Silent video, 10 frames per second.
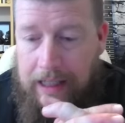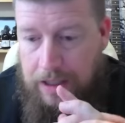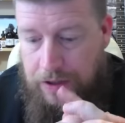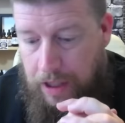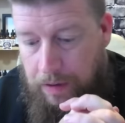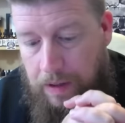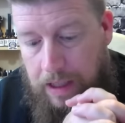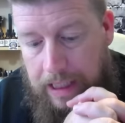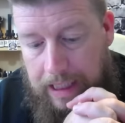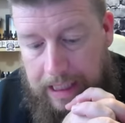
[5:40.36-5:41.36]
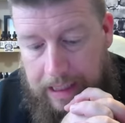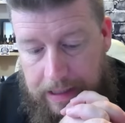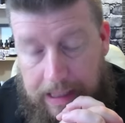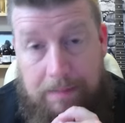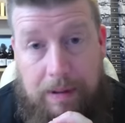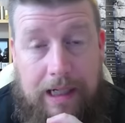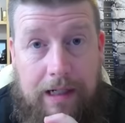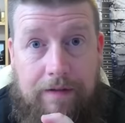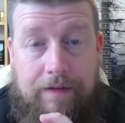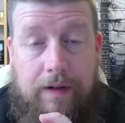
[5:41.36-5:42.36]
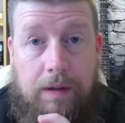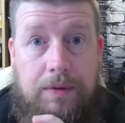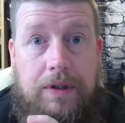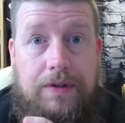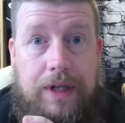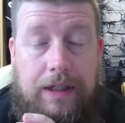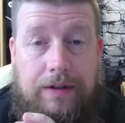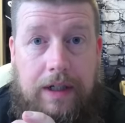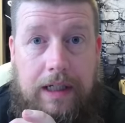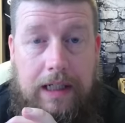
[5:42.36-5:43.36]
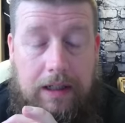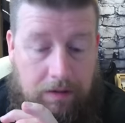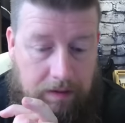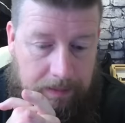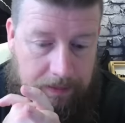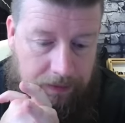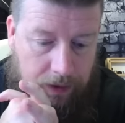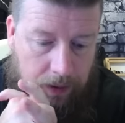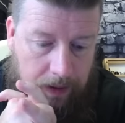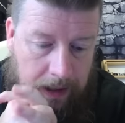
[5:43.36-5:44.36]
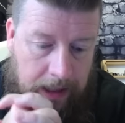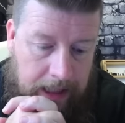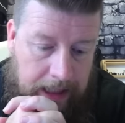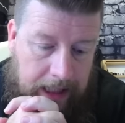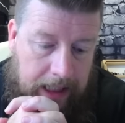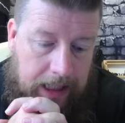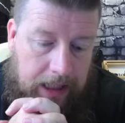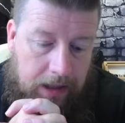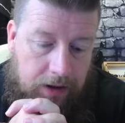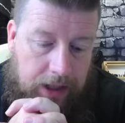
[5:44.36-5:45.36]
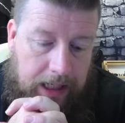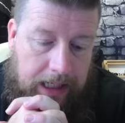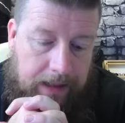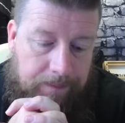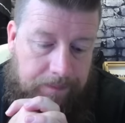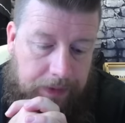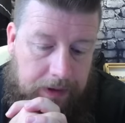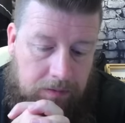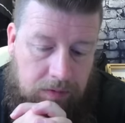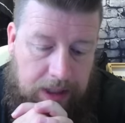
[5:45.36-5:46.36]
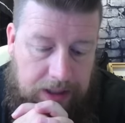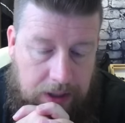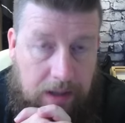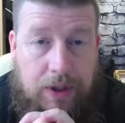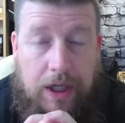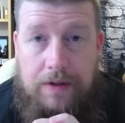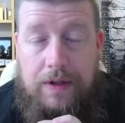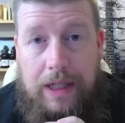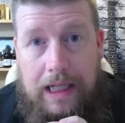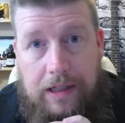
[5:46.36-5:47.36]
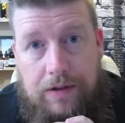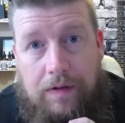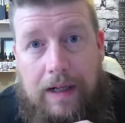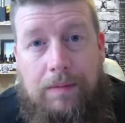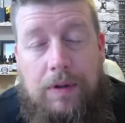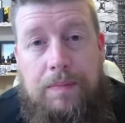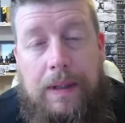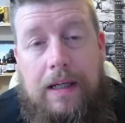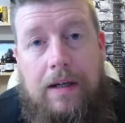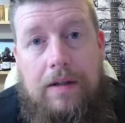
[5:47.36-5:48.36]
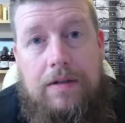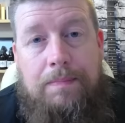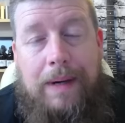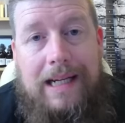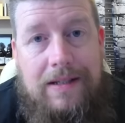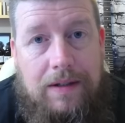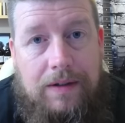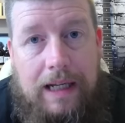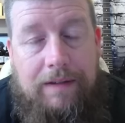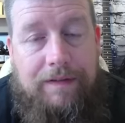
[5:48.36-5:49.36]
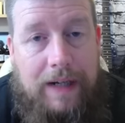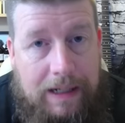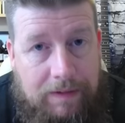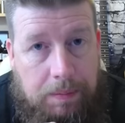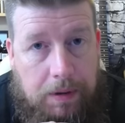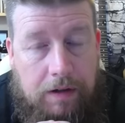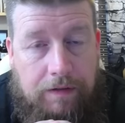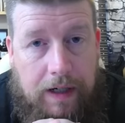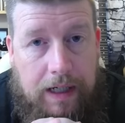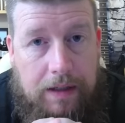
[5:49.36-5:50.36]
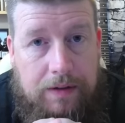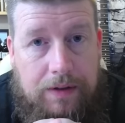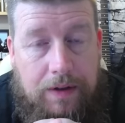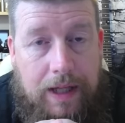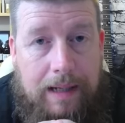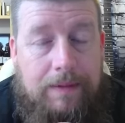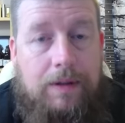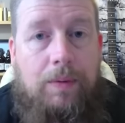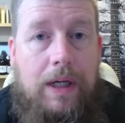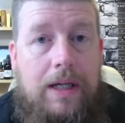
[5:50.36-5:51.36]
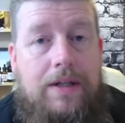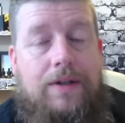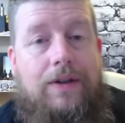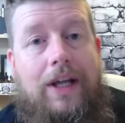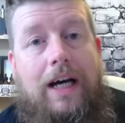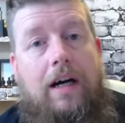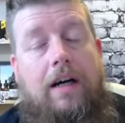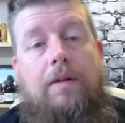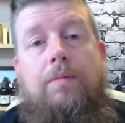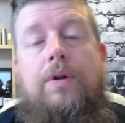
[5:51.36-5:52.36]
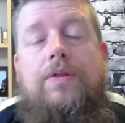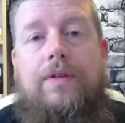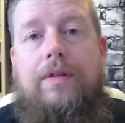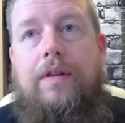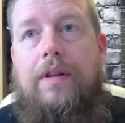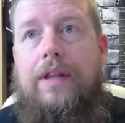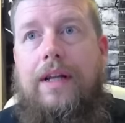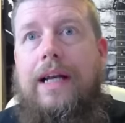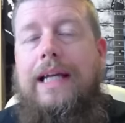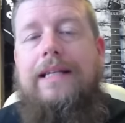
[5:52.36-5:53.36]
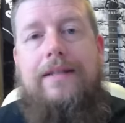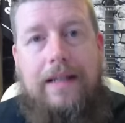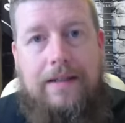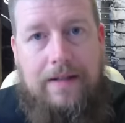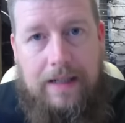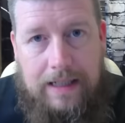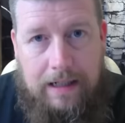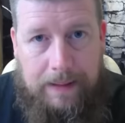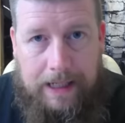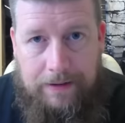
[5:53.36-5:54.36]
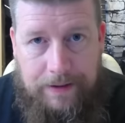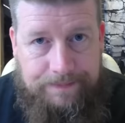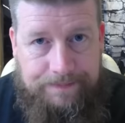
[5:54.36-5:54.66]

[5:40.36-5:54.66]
So I had plenty of options, seeing as I only did 3 before. The reason I've chosen these 3 was because, based on their flavour profiles, they were the ones that I was the least excited about.